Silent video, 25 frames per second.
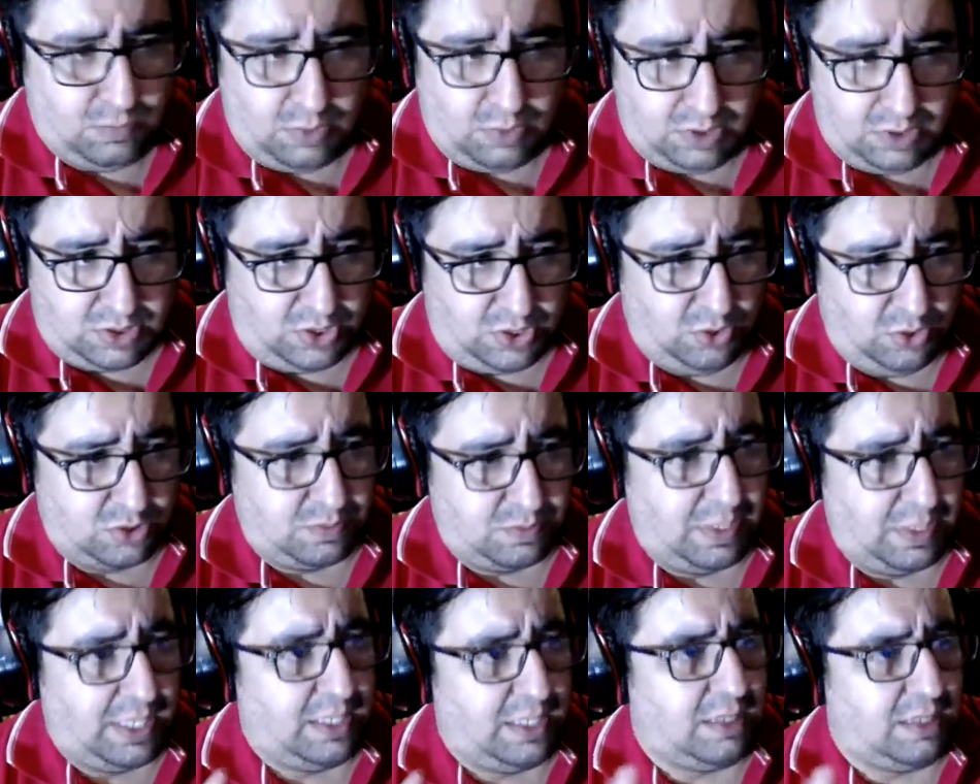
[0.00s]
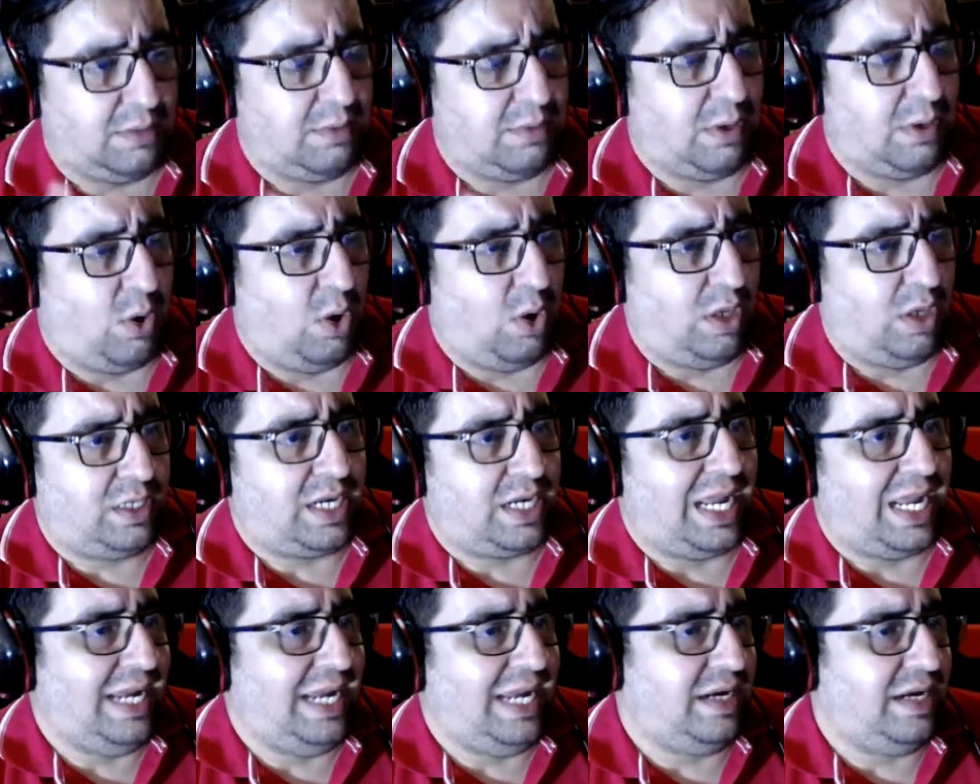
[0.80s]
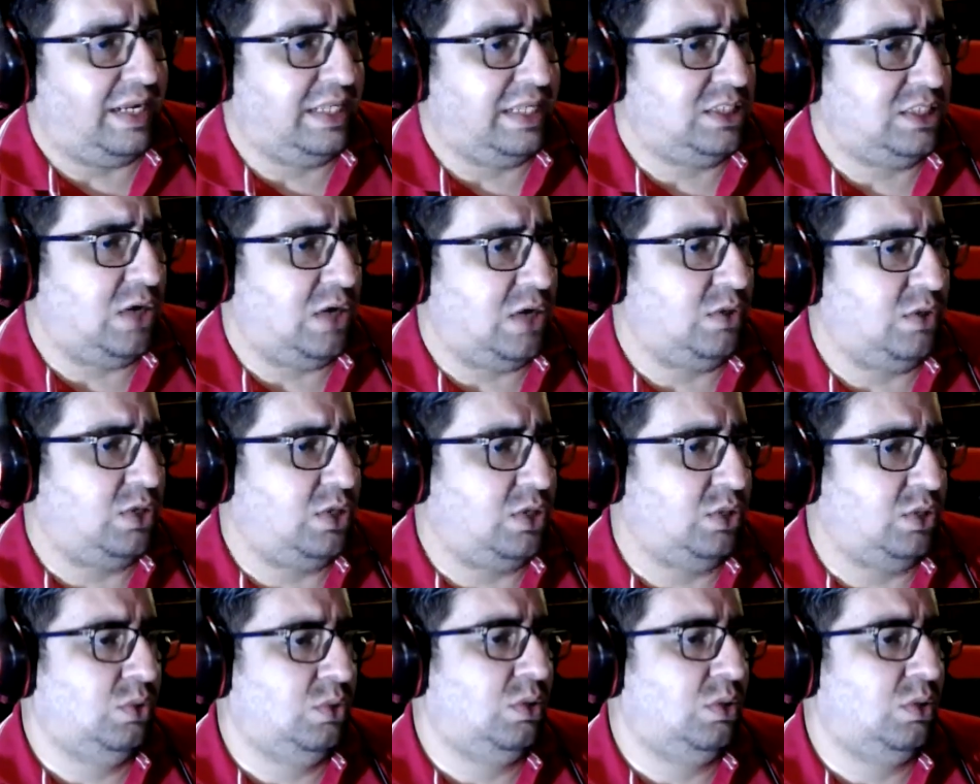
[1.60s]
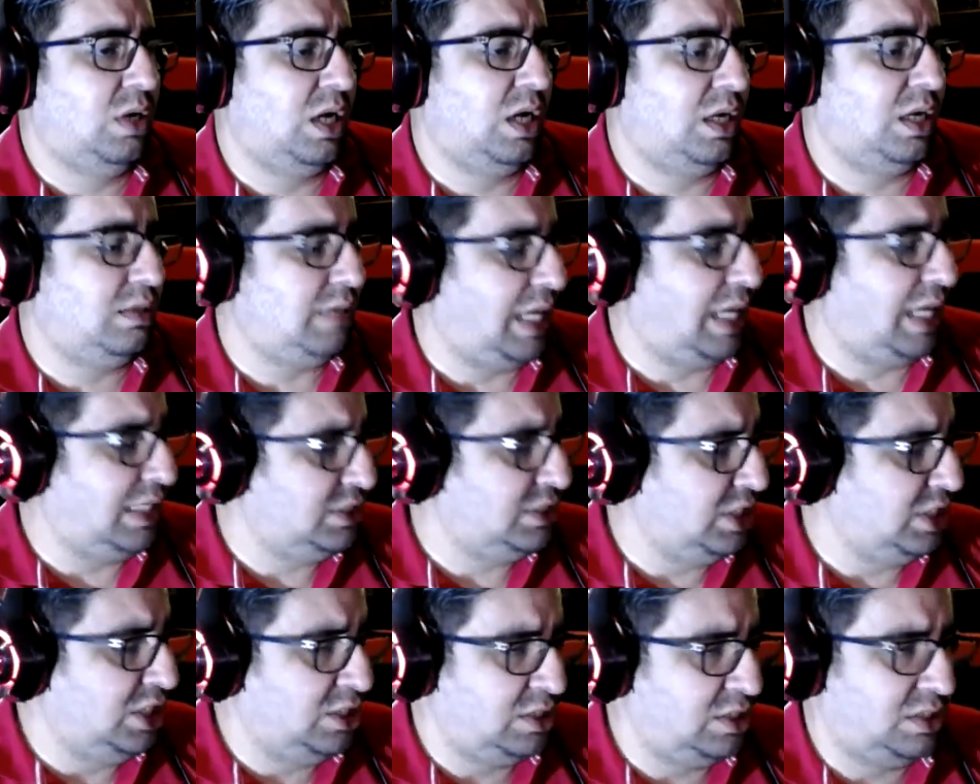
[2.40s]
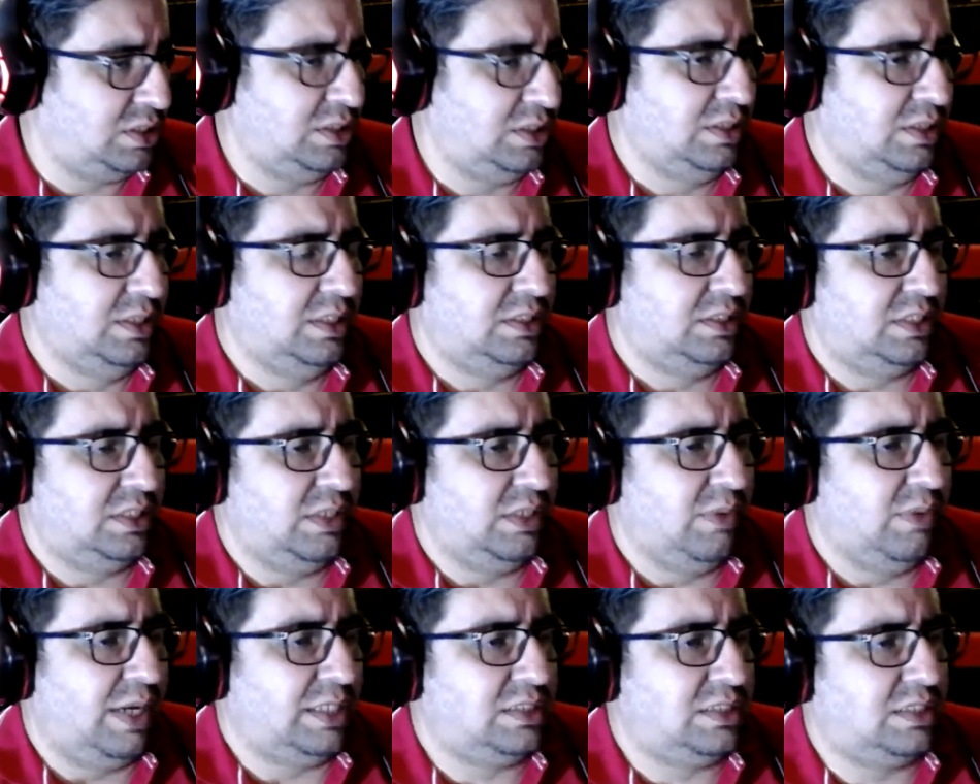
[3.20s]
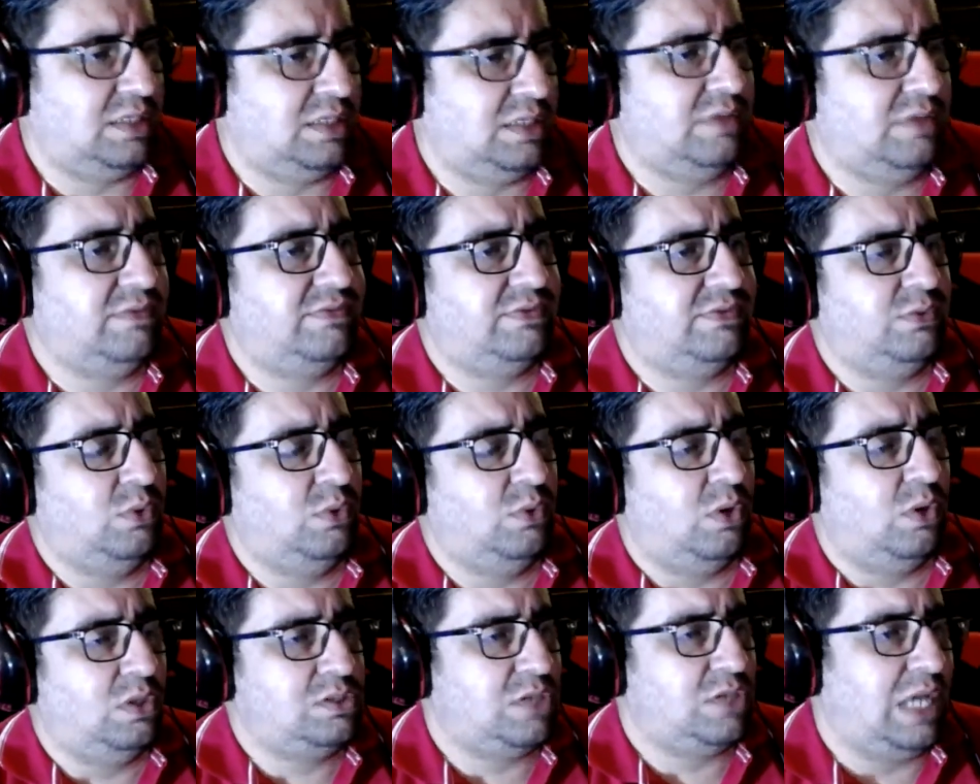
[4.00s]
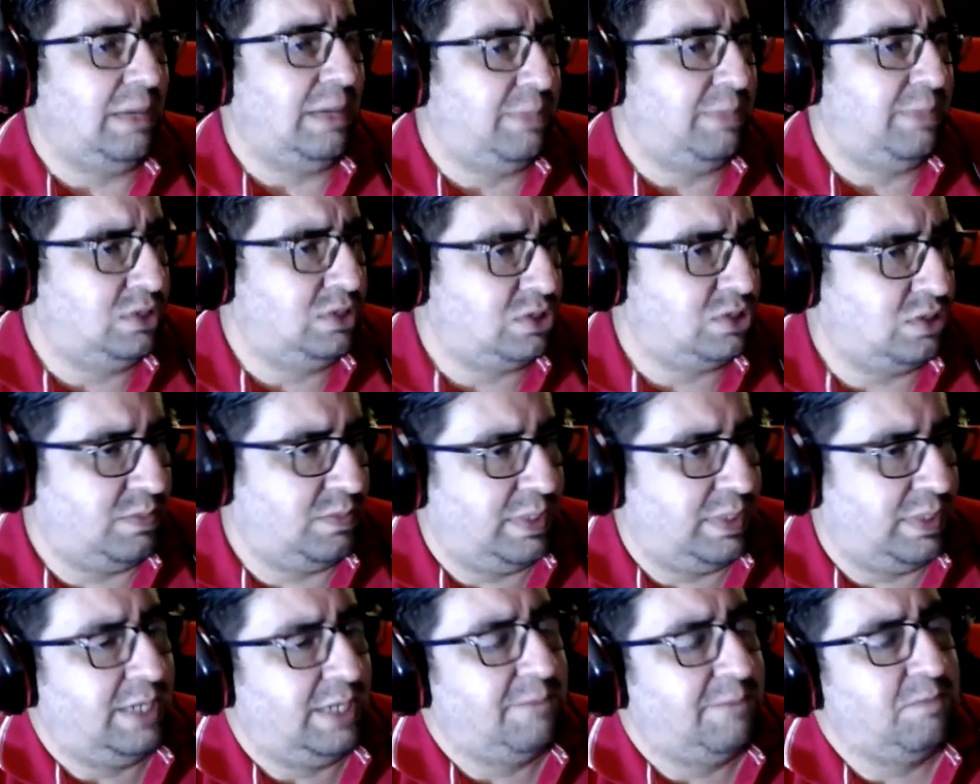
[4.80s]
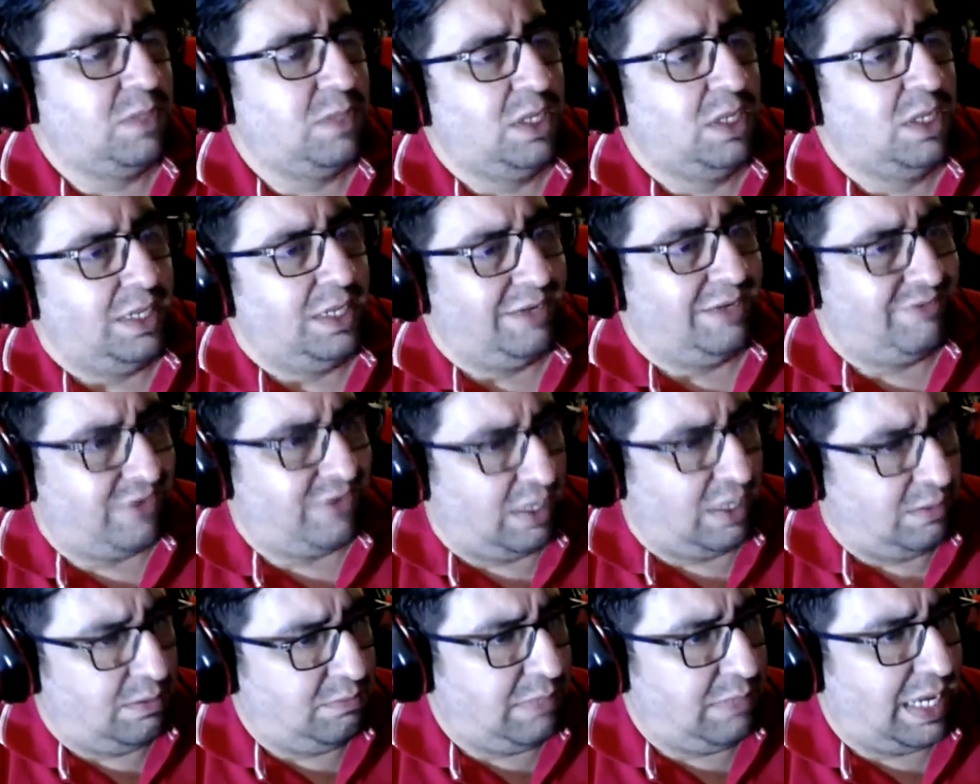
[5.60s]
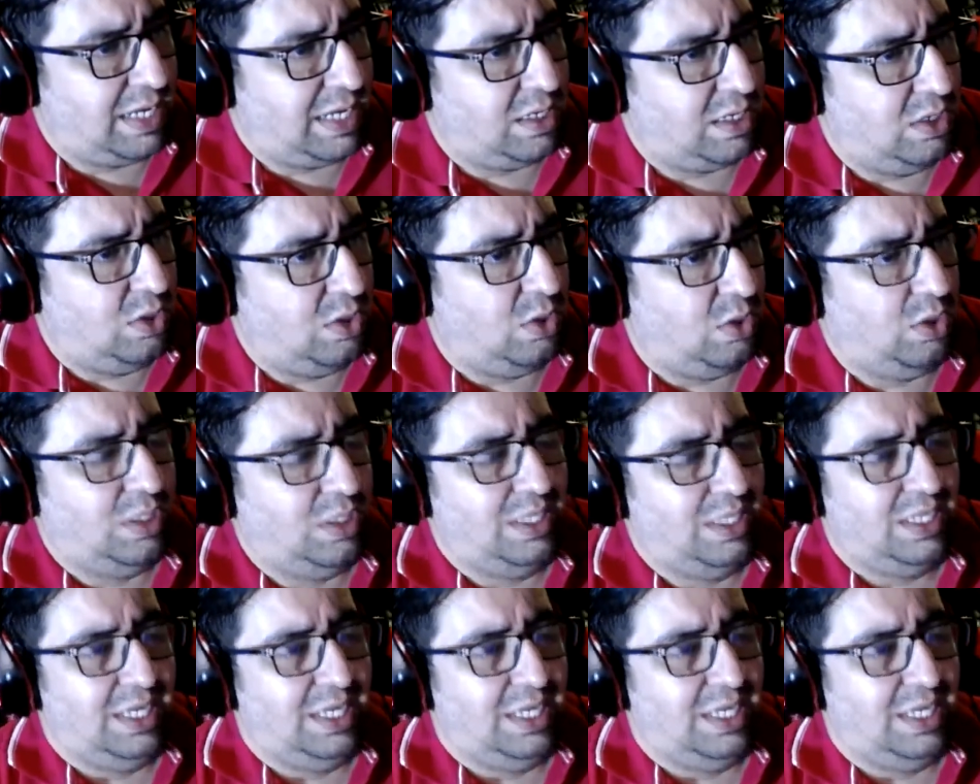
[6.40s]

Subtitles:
excuse me, or try and reach out to Ashish Srivastav, who also happens to be from Bangalore.